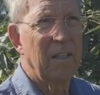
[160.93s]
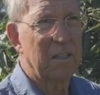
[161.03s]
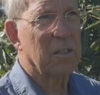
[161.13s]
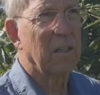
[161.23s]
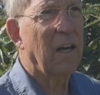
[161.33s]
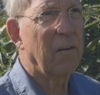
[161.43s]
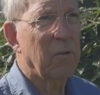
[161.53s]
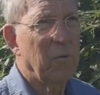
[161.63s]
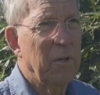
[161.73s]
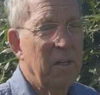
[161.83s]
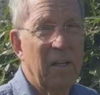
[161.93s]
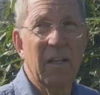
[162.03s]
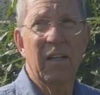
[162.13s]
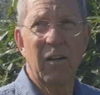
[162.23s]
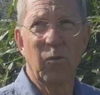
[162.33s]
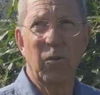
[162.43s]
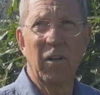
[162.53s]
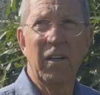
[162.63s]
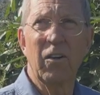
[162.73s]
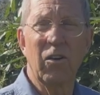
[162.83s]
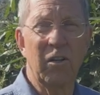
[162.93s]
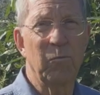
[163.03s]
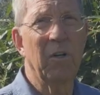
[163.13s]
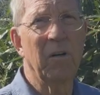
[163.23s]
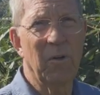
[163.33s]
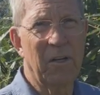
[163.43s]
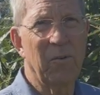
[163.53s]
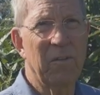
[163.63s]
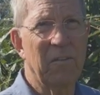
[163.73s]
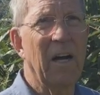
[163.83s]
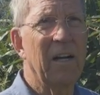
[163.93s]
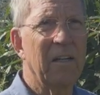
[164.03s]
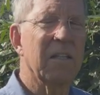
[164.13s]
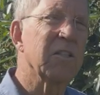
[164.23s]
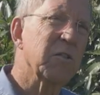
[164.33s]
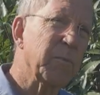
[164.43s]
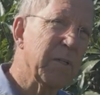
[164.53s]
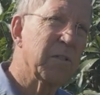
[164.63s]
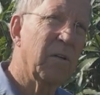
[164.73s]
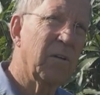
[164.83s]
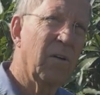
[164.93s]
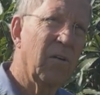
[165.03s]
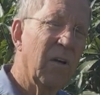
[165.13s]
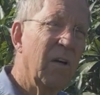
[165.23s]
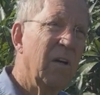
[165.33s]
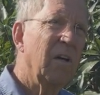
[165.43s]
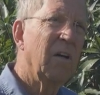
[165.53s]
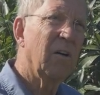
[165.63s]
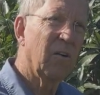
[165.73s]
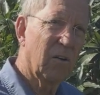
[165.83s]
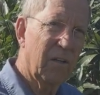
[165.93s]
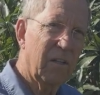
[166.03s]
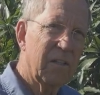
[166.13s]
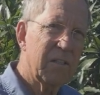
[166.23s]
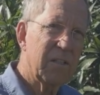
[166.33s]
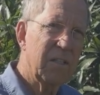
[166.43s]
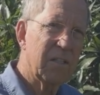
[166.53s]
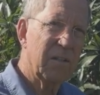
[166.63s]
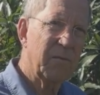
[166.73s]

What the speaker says: This can happen when you get a really early bloom like we've gotten because it's been so cold early in the season.